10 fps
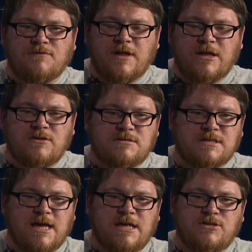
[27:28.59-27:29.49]
like you
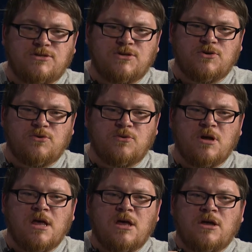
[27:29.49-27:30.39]
said, to
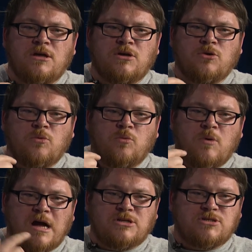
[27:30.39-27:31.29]

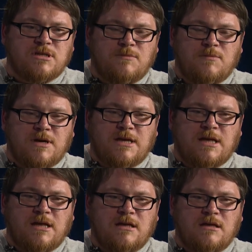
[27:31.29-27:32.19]
watch
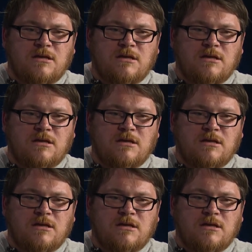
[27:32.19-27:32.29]
somebody